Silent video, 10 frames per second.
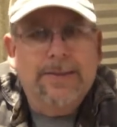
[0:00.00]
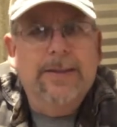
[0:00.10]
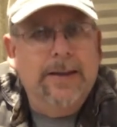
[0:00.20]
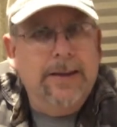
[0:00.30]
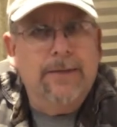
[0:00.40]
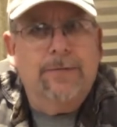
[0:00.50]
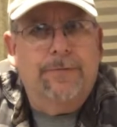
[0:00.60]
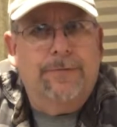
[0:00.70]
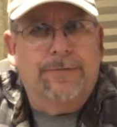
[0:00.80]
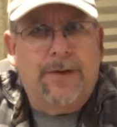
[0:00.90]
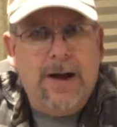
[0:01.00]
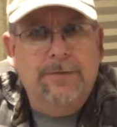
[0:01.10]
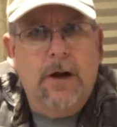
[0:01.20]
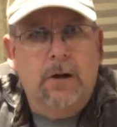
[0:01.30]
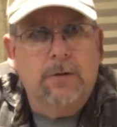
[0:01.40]
think it's
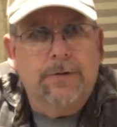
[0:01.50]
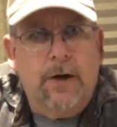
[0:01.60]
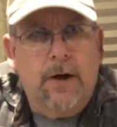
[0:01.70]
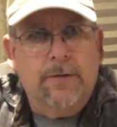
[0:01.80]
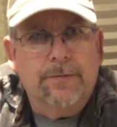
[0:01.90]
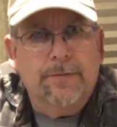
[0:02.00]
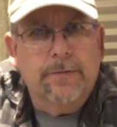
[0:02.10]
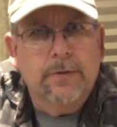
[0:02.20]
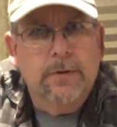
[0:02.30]
$5 off.